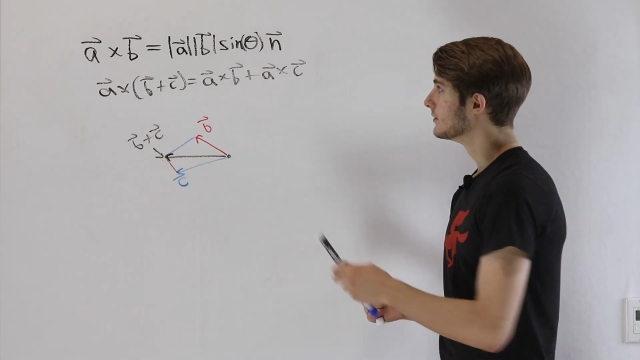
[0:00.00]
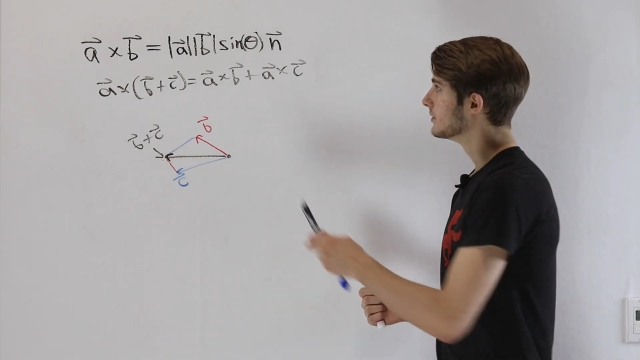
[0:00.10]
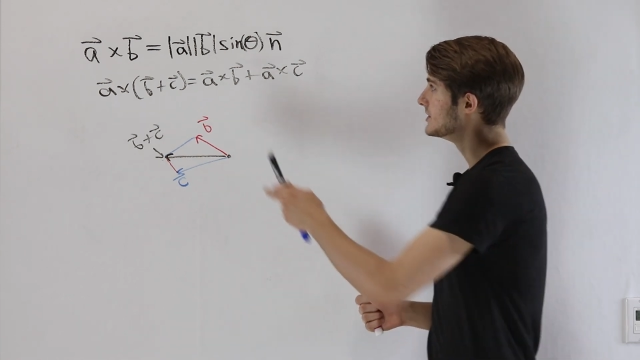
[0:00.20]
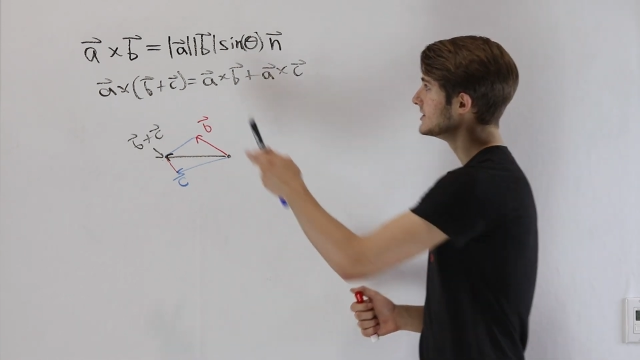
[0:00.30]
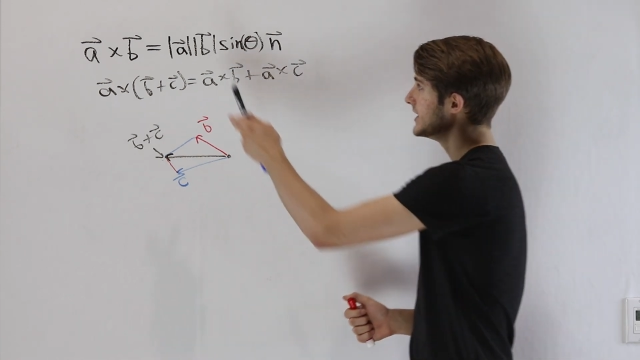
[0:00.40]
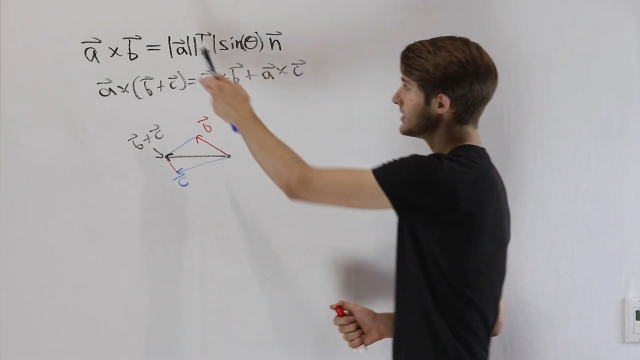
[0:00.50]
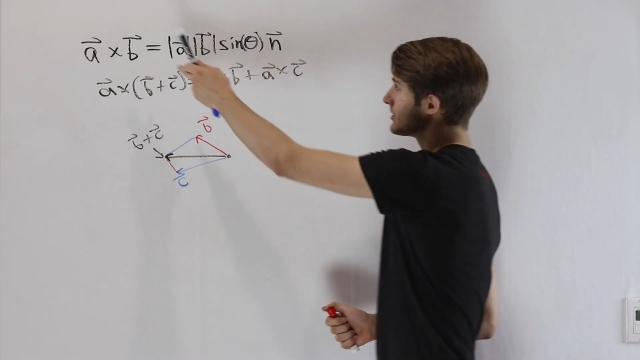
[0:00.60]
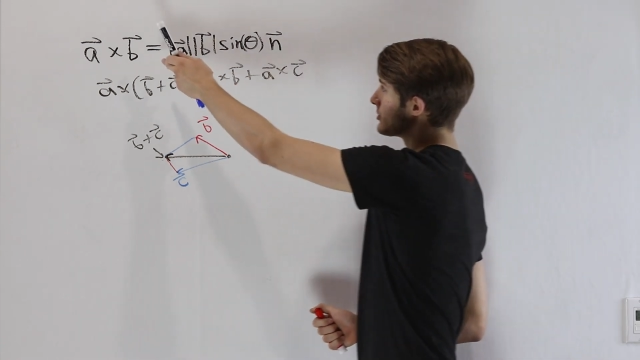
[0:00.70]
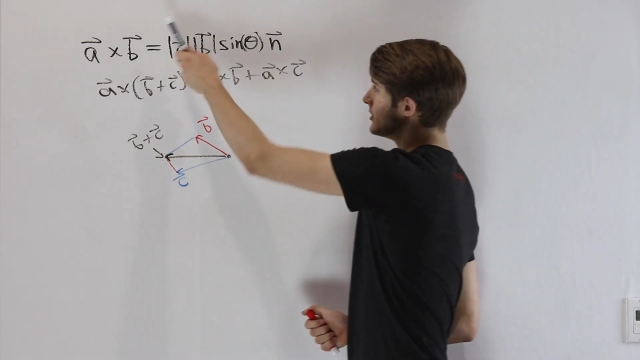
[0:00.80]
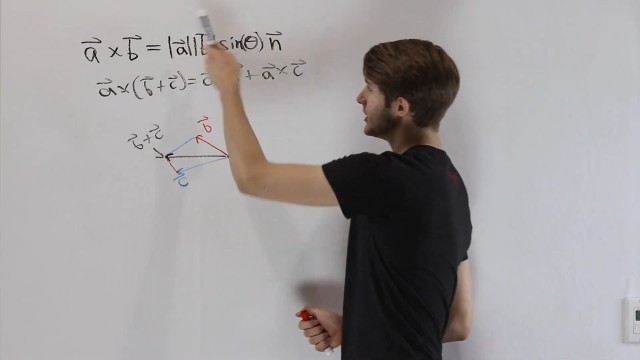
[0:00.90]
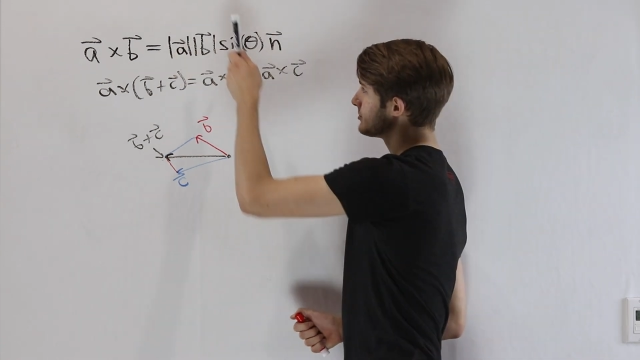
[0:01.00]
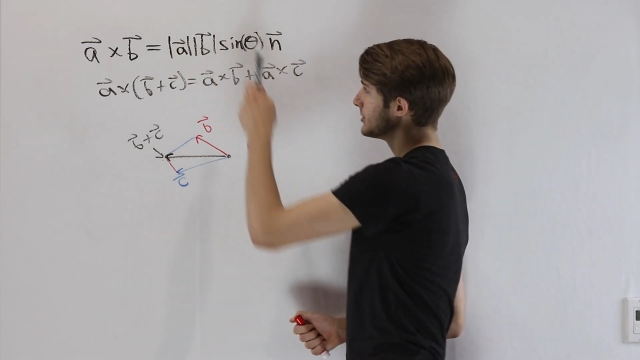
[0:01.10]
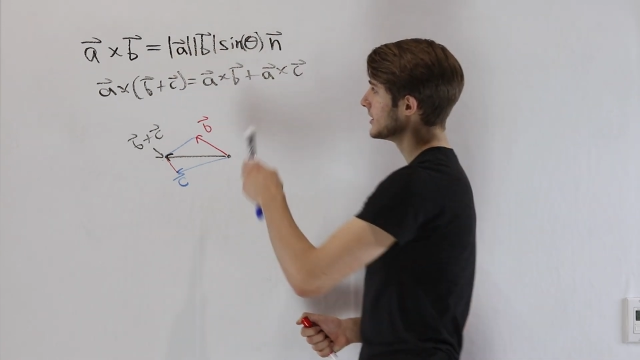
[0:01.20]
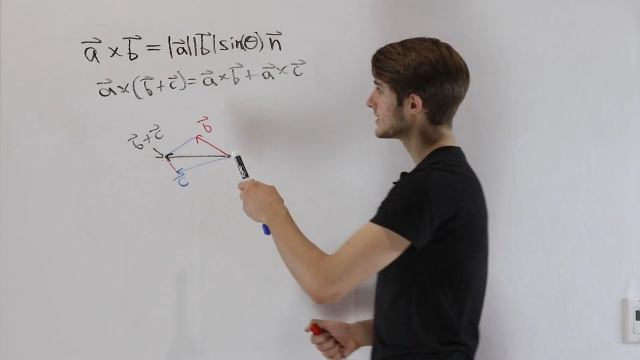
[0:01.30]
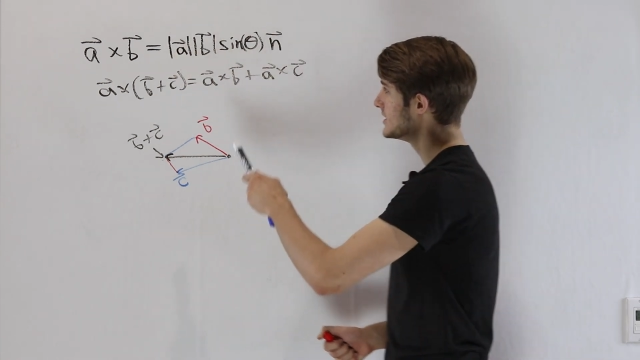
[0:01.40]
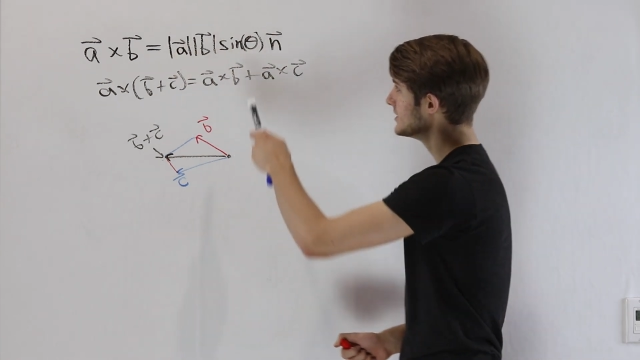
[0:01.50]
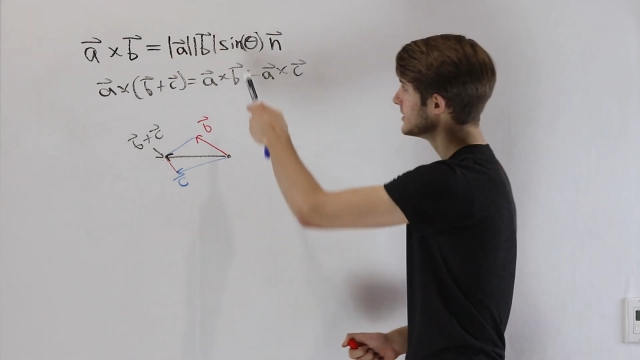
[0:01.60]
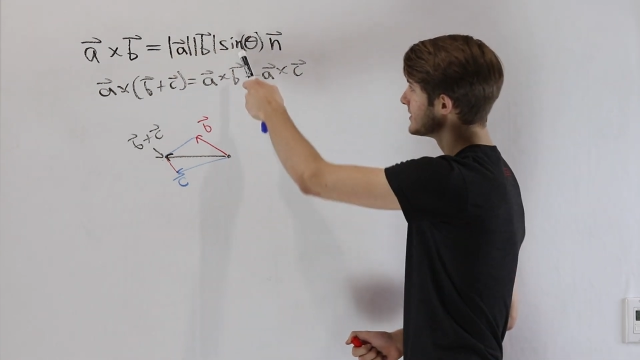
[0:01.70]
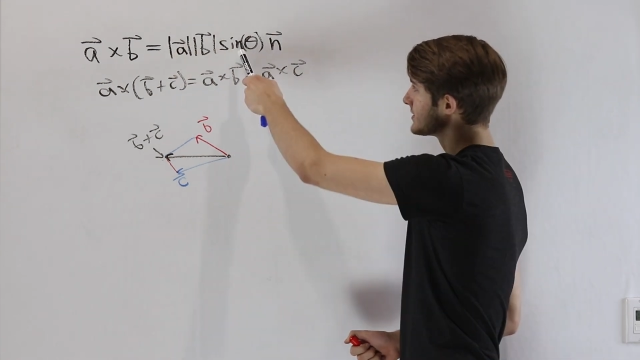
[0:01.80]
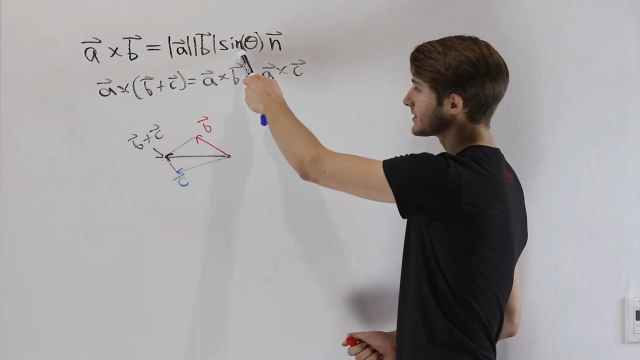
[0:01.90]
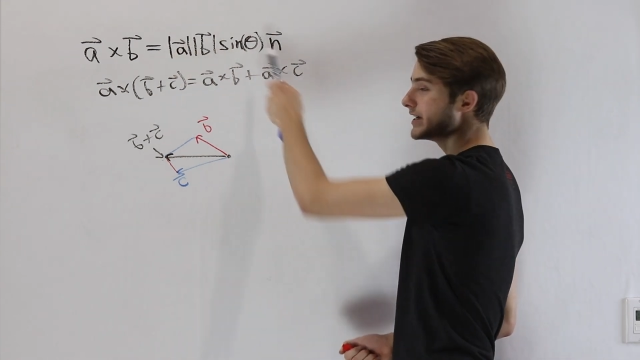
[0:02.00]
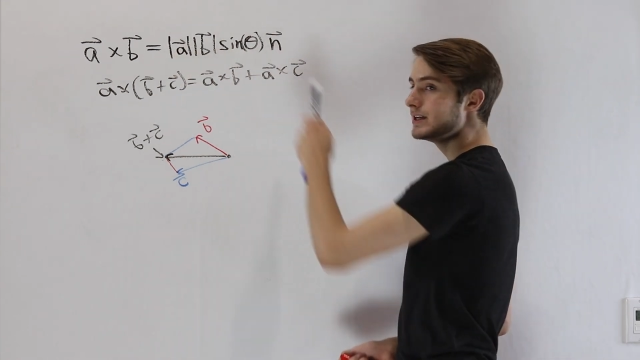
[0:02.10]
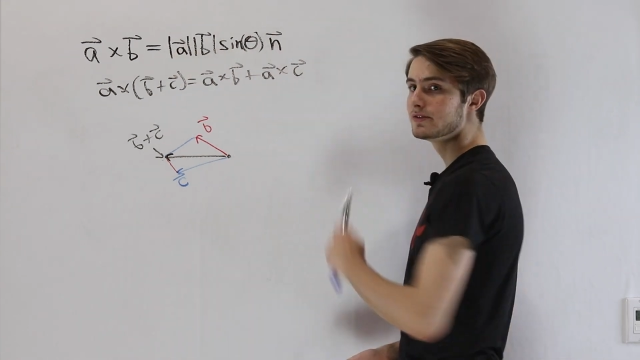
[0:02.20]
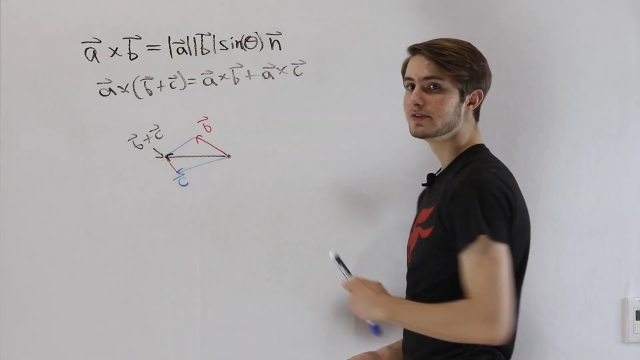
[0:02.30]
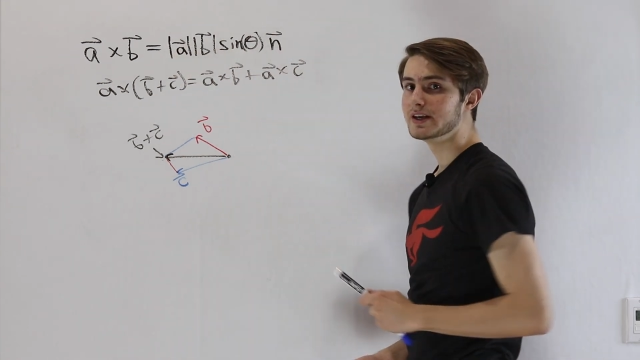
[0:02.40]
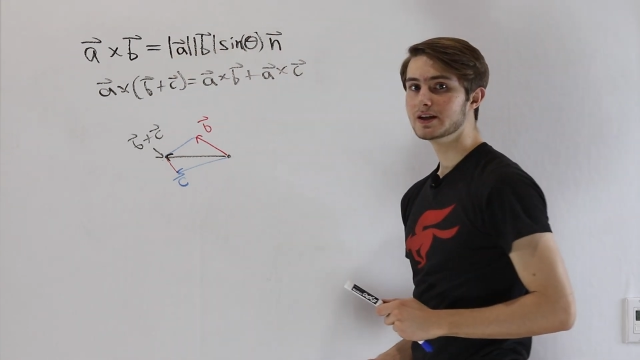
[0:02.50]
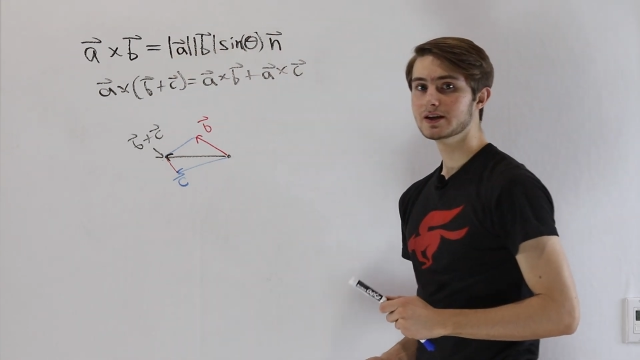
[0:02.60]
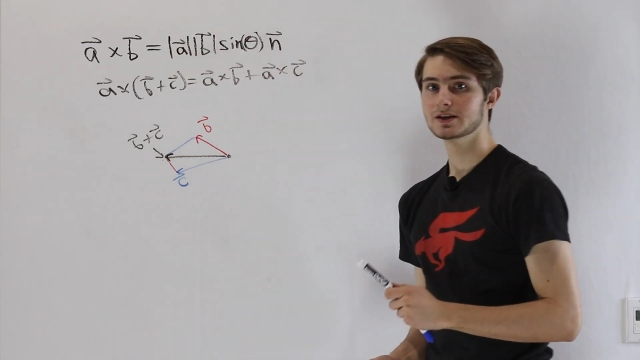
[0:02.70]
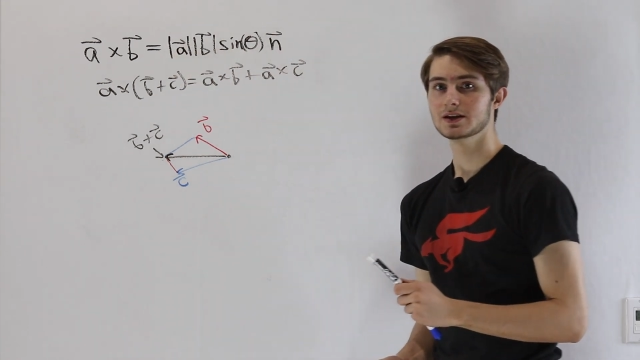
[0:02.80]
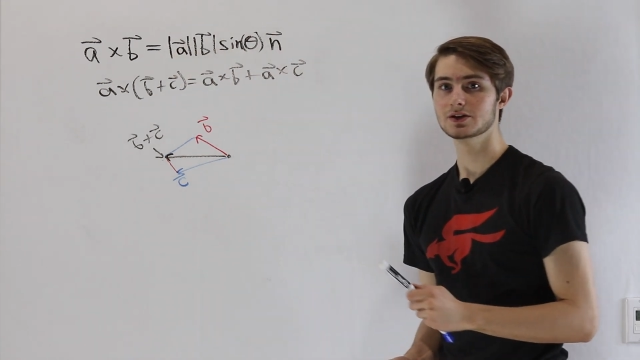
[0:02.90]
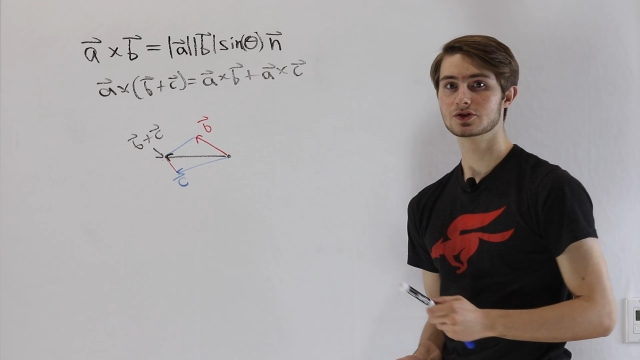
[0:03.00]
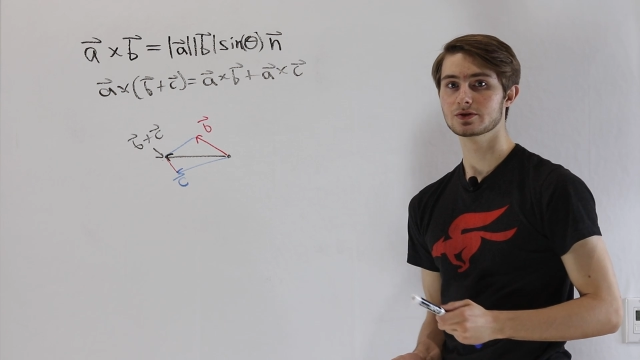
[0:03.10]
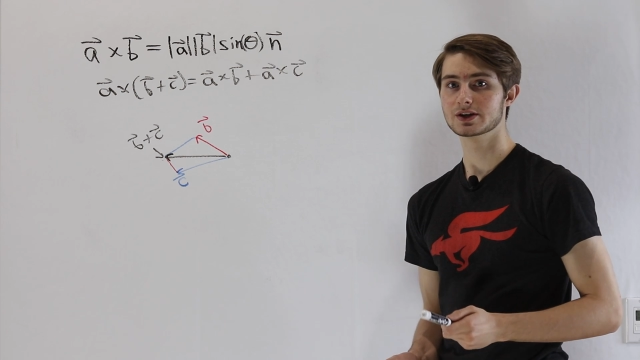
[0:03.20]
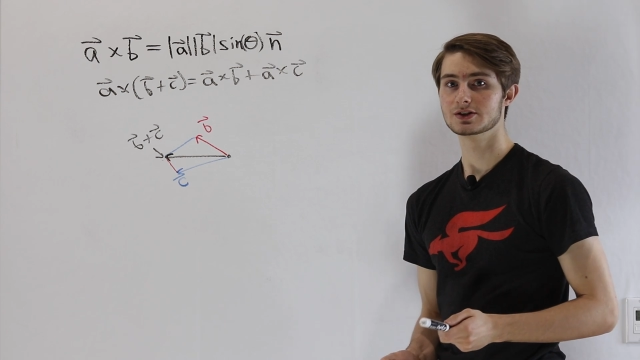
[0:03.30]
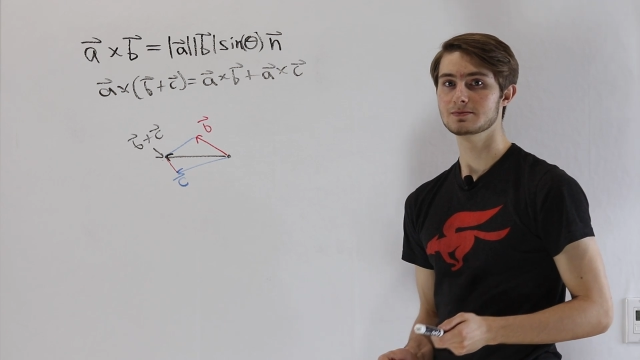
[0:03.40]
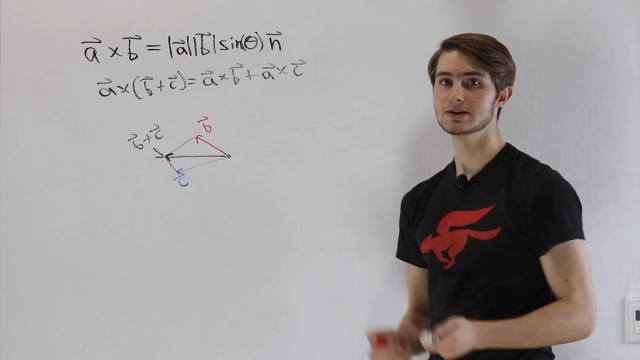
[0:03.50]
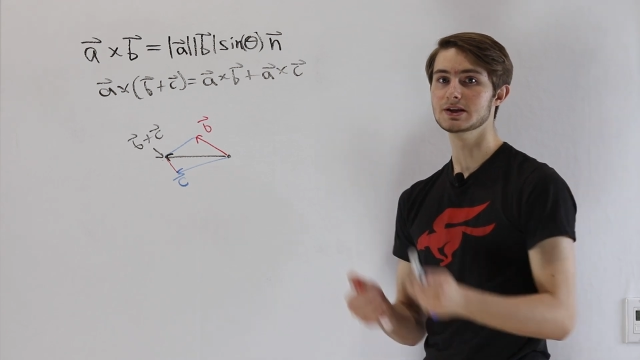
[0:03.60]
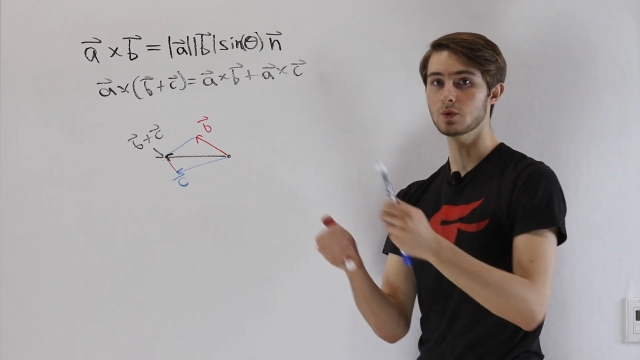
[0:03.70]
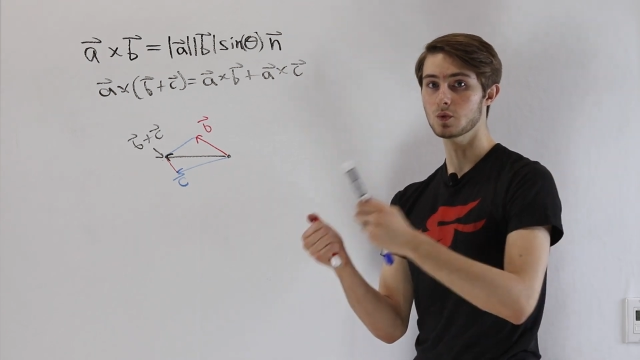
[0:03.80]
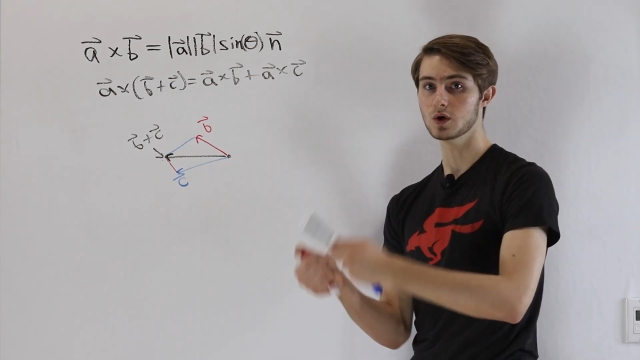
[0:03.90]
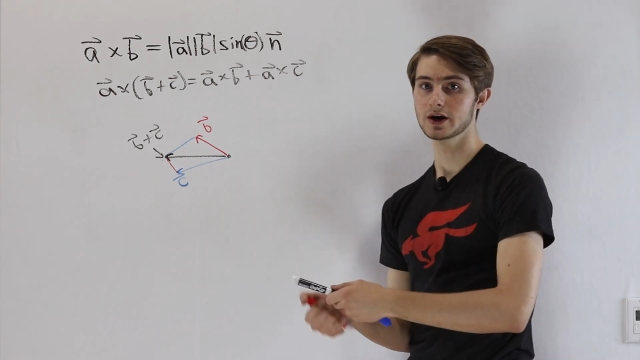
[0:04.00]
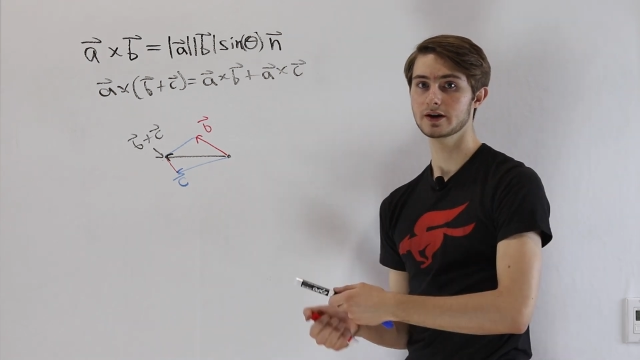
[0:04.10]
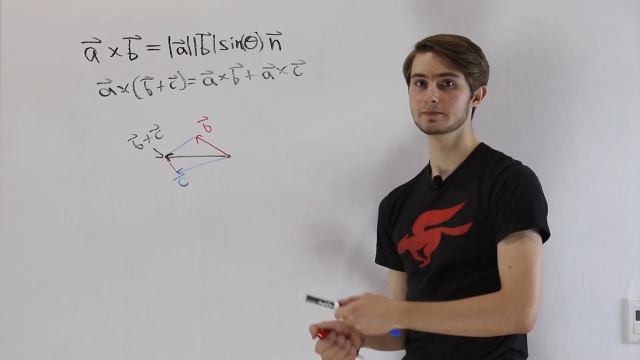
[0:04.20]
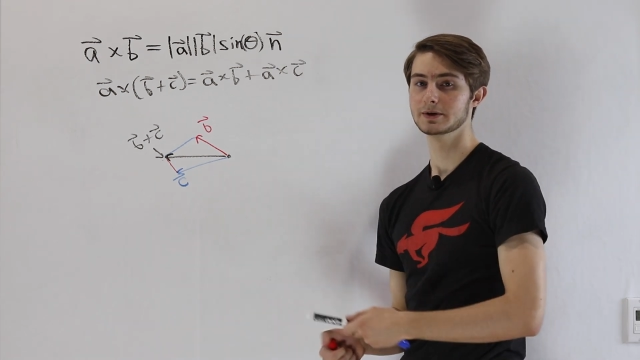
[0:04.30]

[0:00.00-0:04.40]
when we take the cross product here, sine of theta is going to be 1,